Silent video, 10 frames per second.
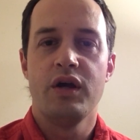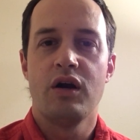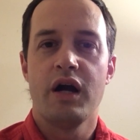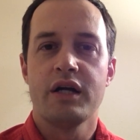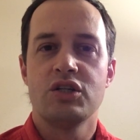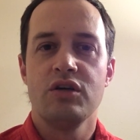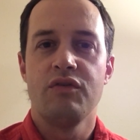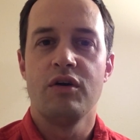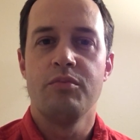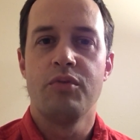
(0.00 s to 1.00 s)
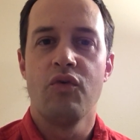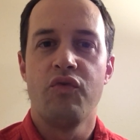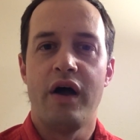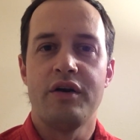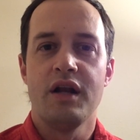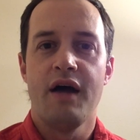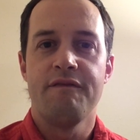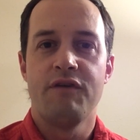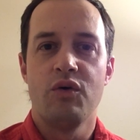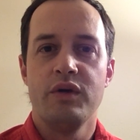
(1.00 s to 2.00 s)
they are actually very profound and
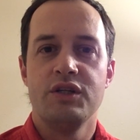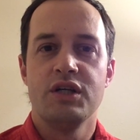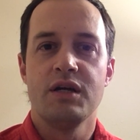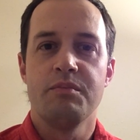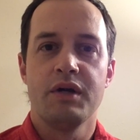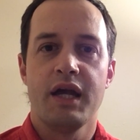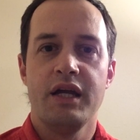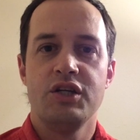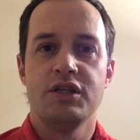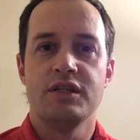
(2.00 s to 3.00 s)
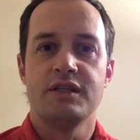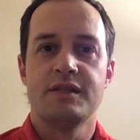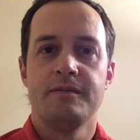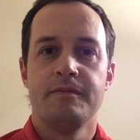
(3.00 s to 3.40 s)
have far-reaching implications.